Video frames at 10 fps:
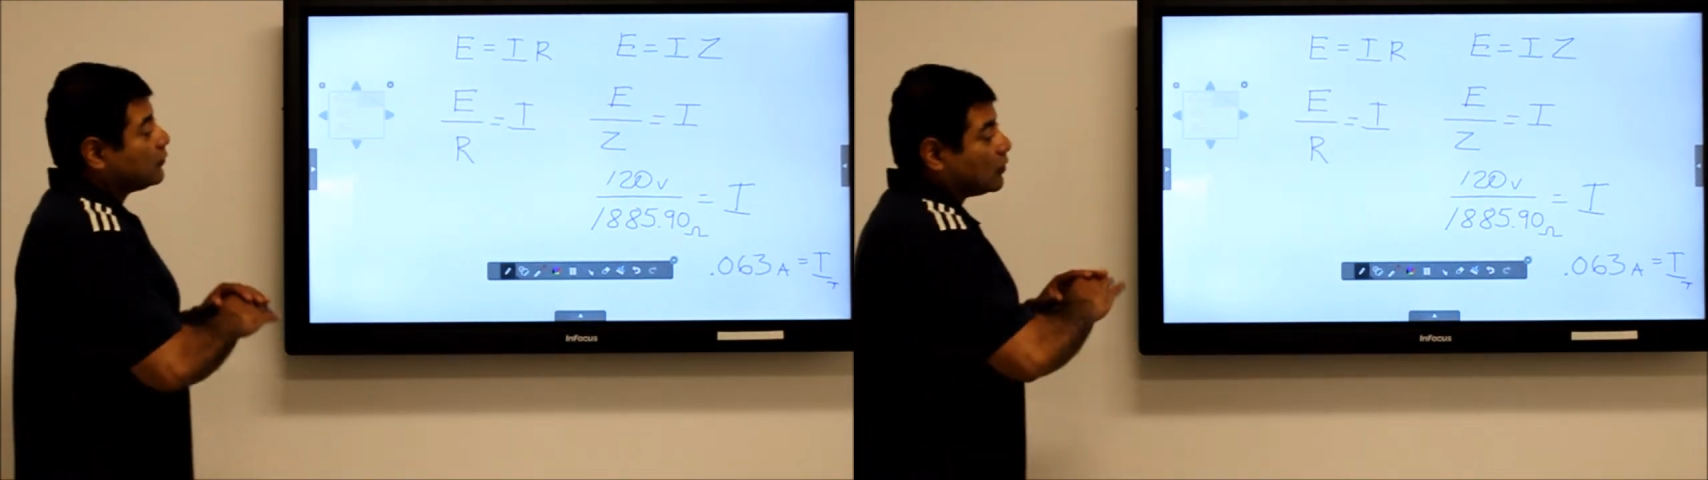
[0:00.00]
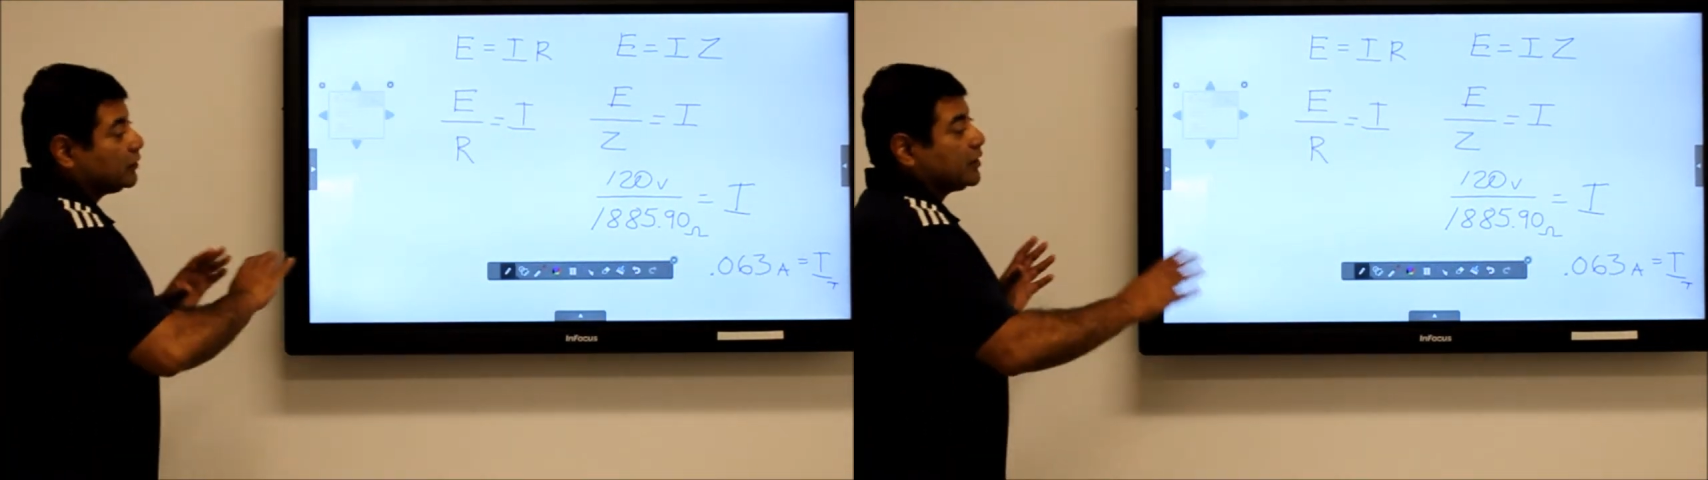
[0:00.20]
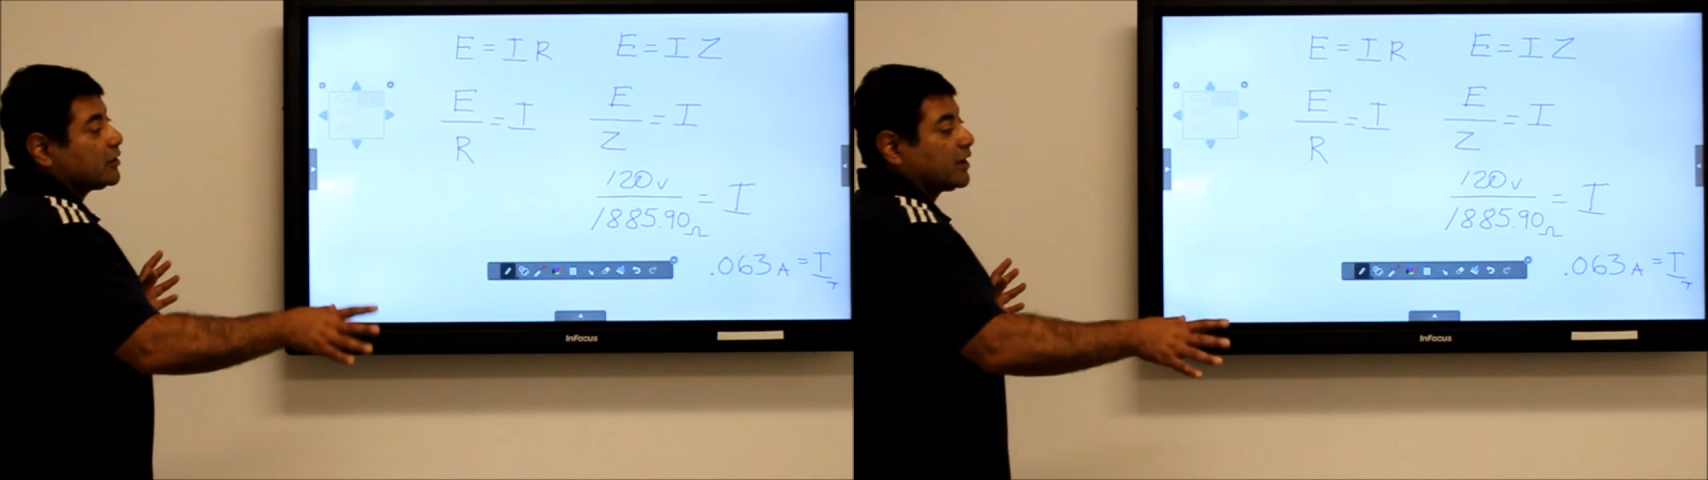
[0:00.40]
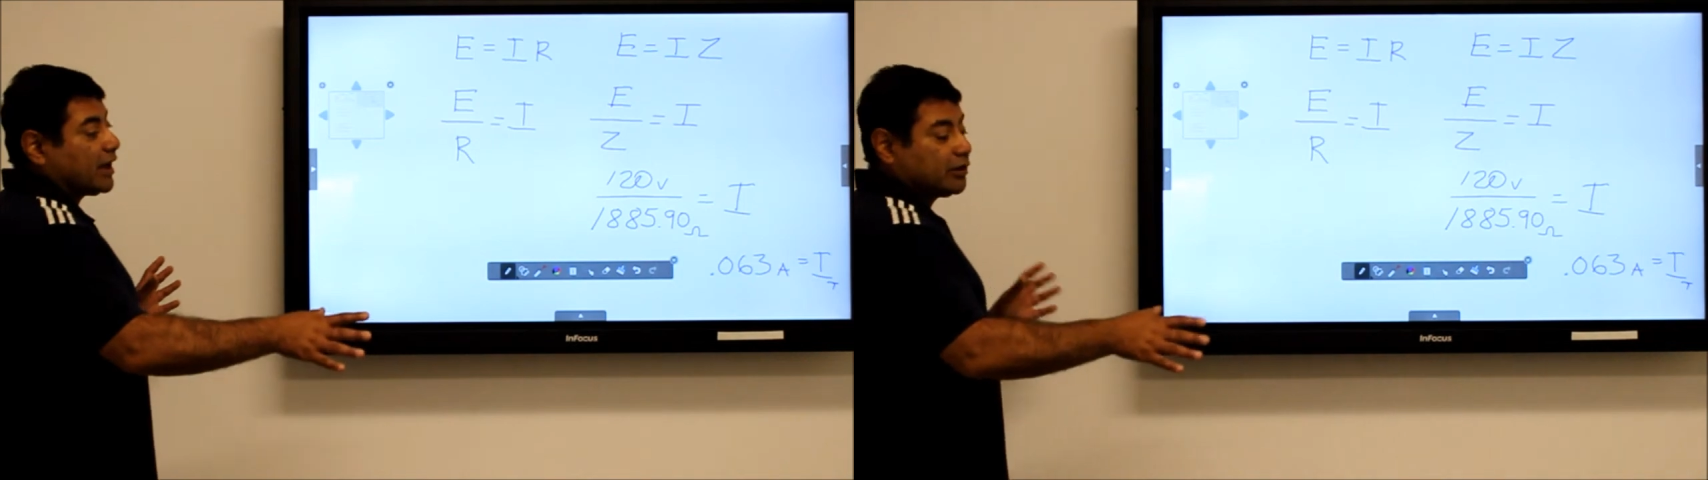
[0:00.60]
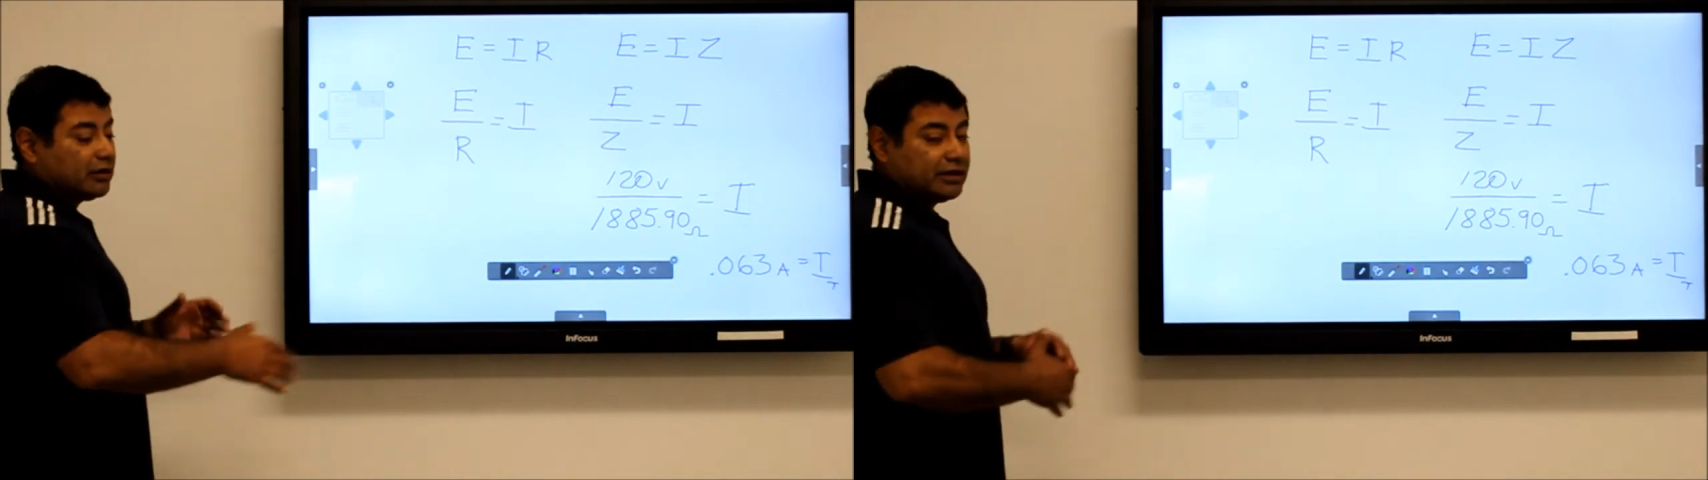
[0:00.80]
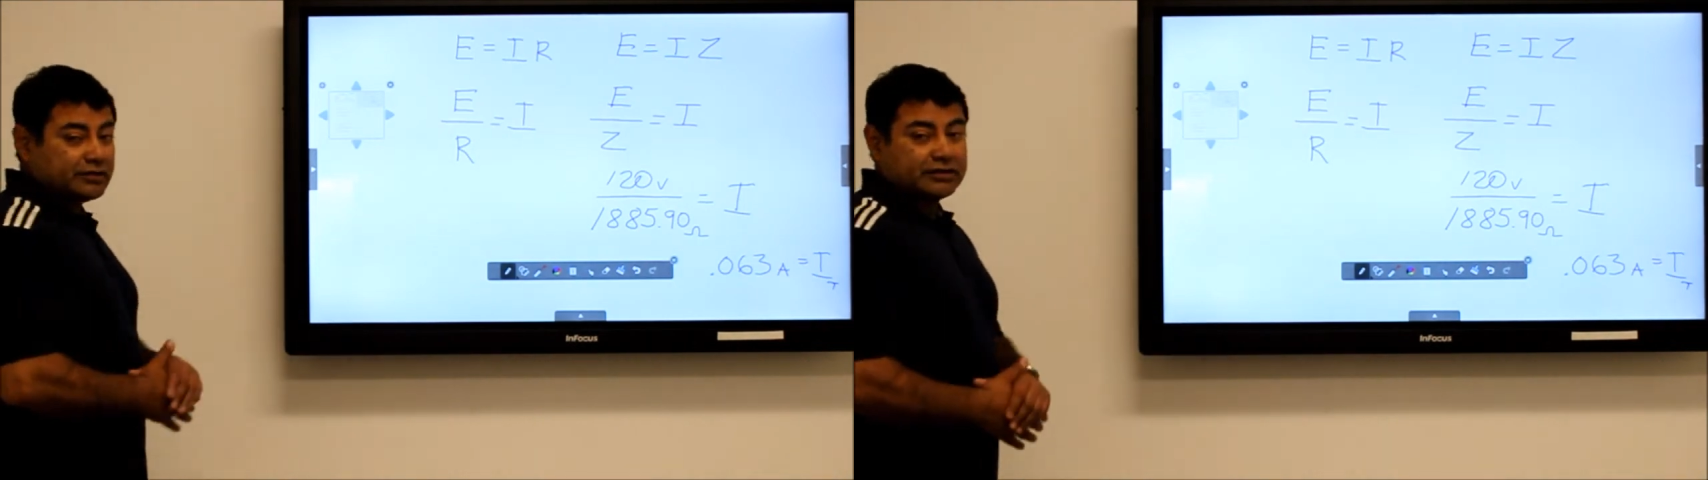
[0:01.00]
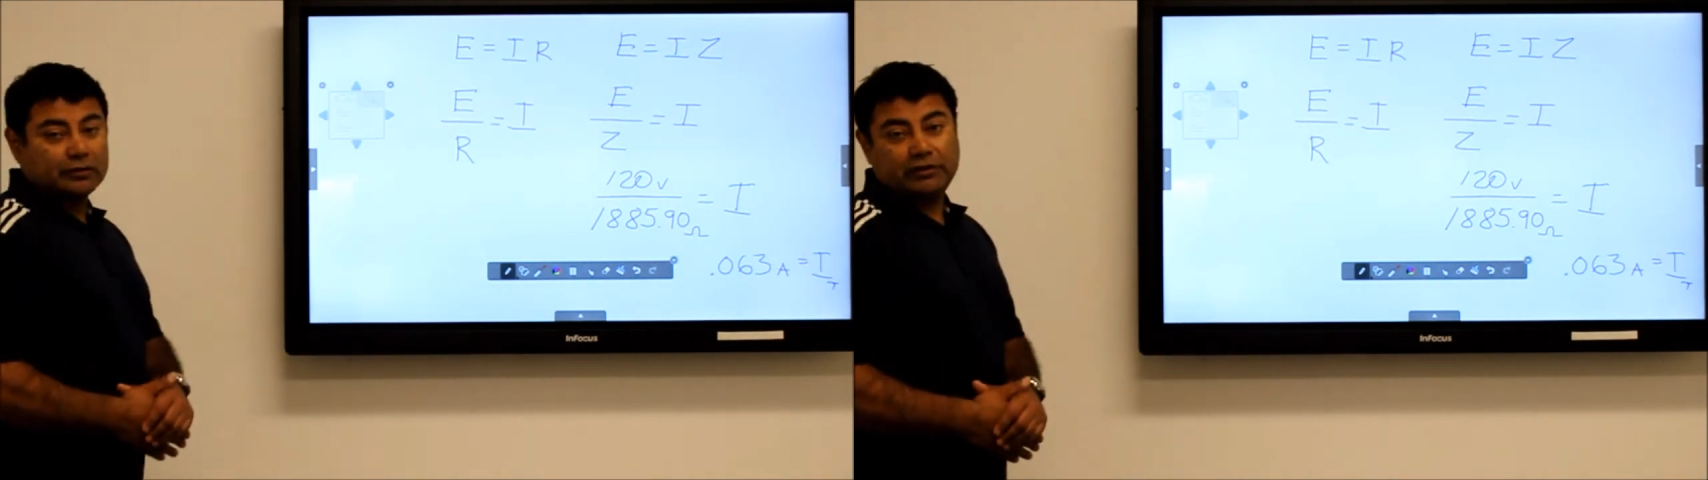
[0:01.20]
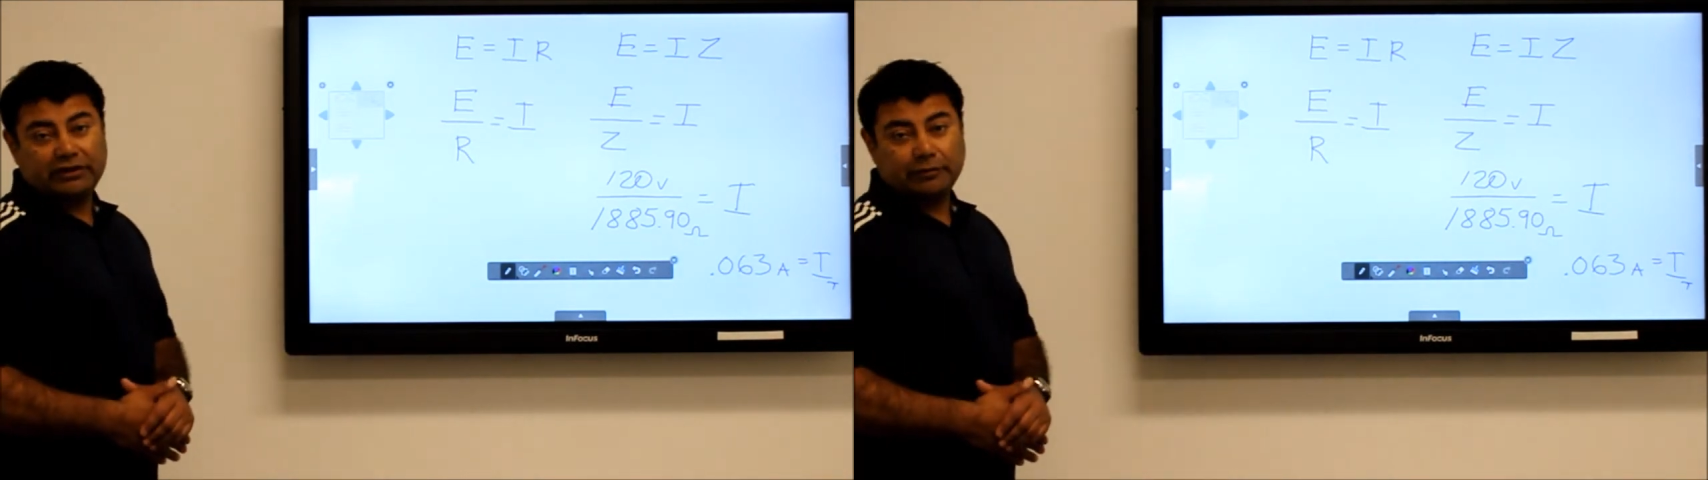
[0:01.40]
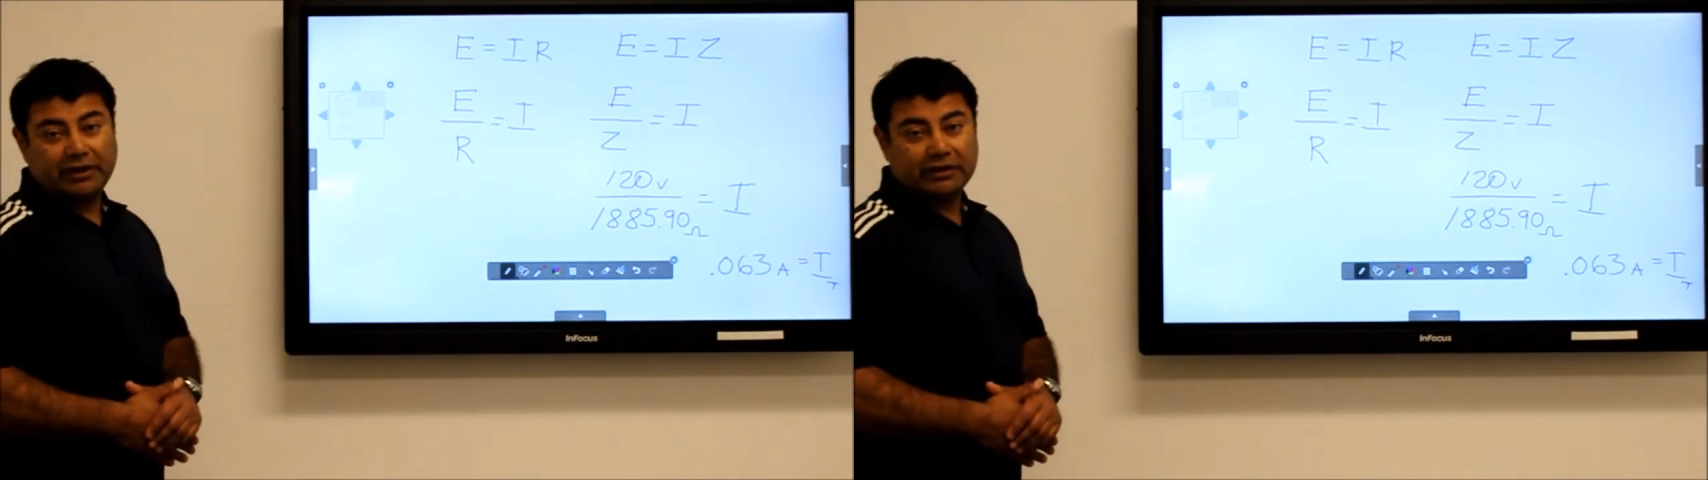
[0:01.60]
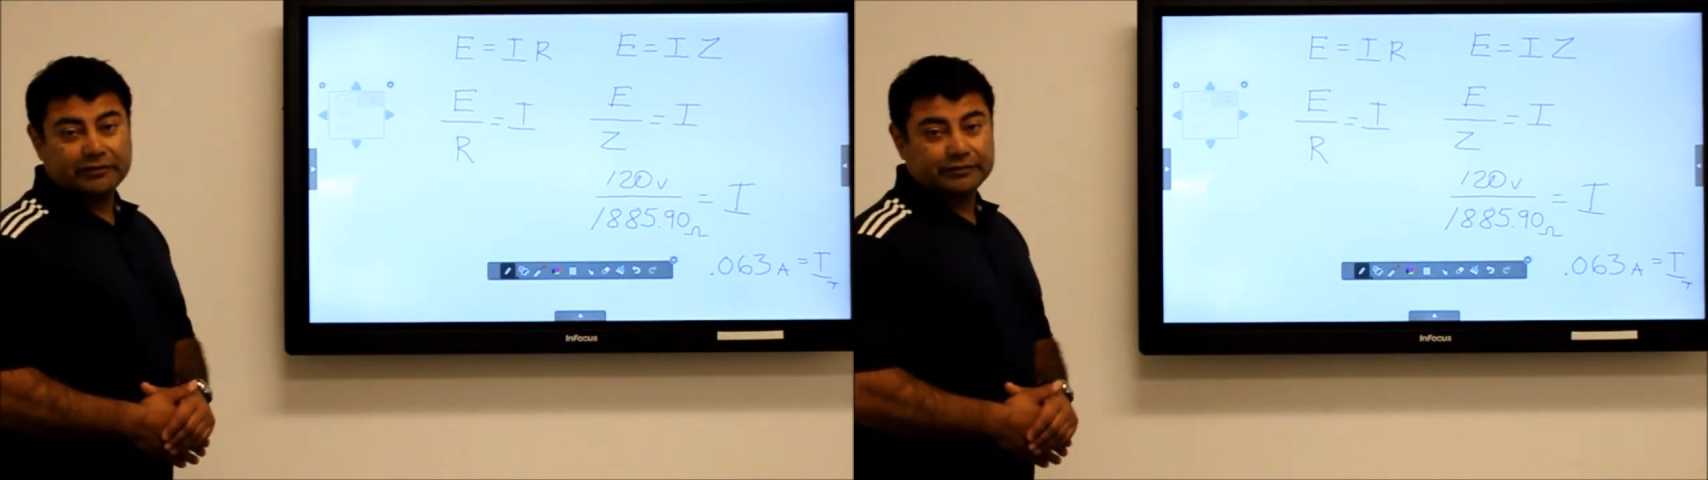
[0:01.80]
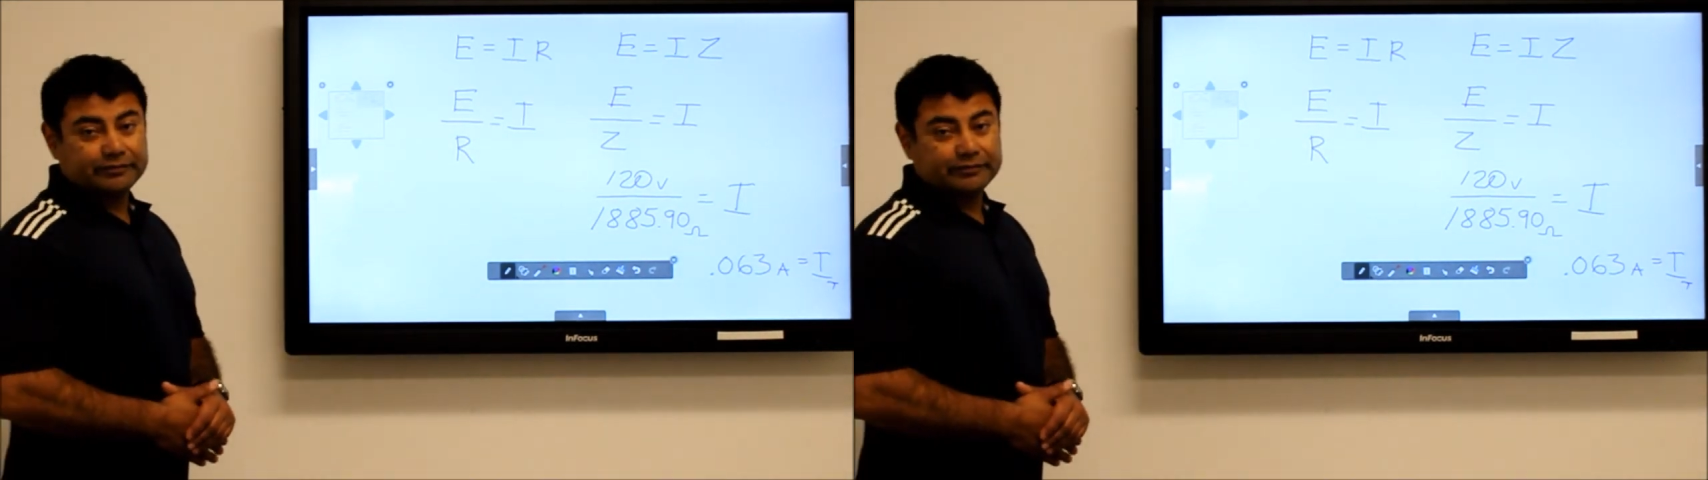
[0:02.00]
for all the other calculations that we need to make.